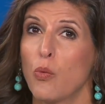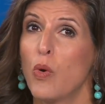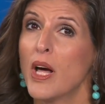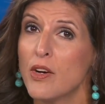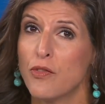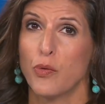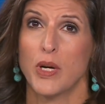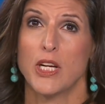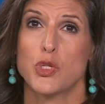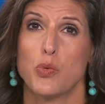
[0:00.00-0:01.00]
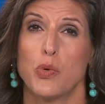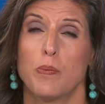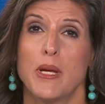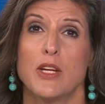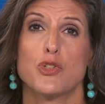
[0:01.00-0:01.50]
one of which
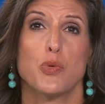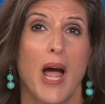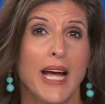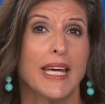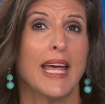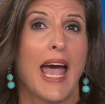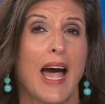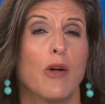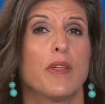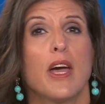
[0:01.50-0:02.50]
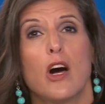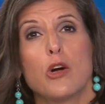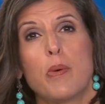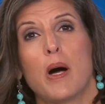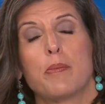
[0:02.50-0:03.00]
will be tracking how the
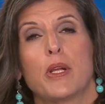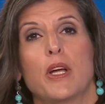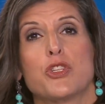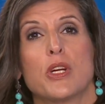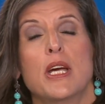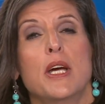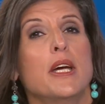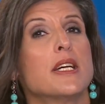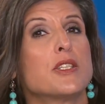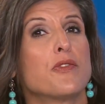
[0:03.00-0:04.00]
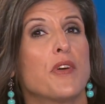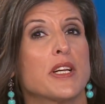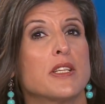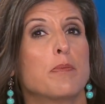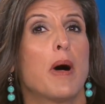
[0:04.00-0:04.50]
elk population is
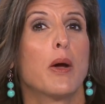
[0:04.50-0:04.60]
affected by